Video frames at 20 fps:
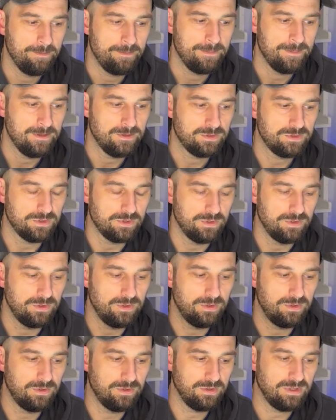
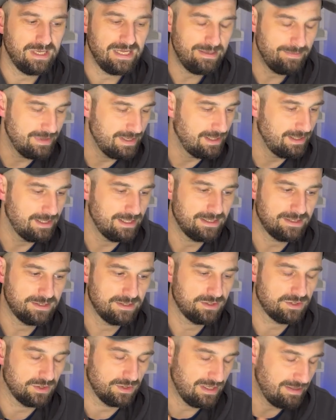So email
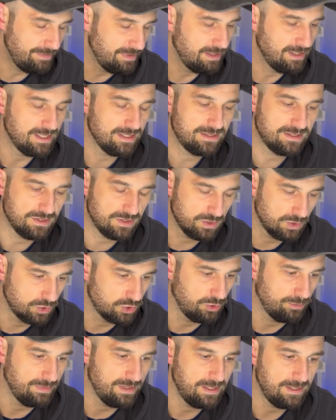list,
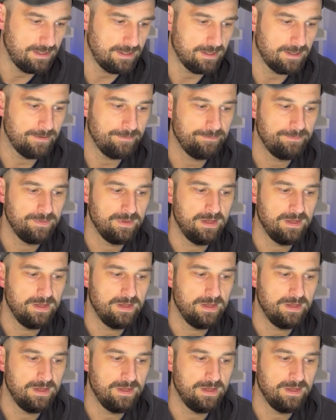social media,